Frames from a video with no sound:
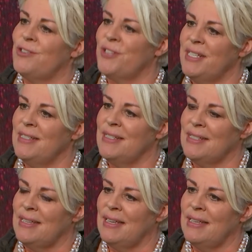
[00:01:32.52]
treat
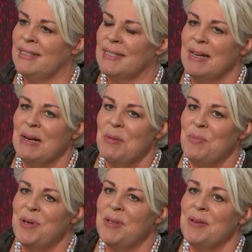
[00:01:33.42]
disease,
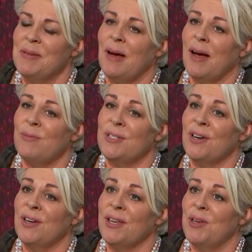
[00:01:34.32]
but I would
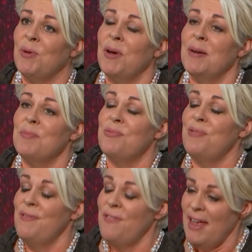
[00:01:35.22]
argue
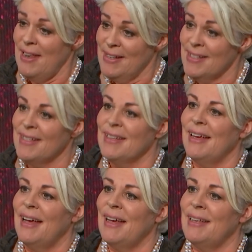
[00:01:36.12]
prevent
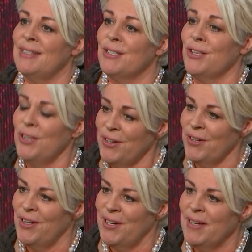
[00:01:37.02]
and
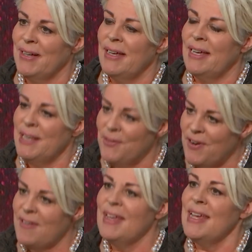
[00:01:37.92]
cure in a
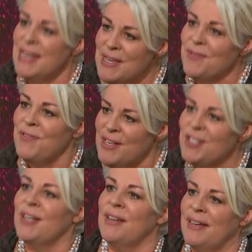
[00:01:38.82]
very
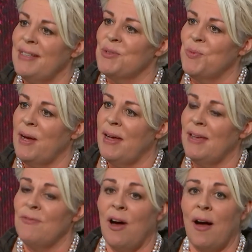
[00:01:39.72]
individualized
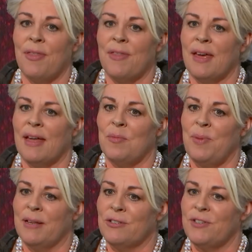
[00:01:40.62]
way rather than
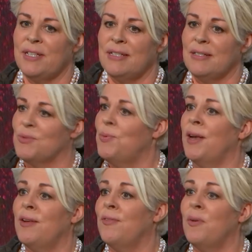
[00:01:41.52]
being treated as
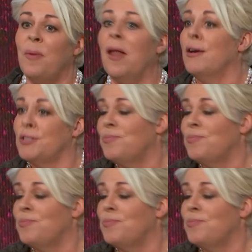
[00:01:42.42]
one of a larger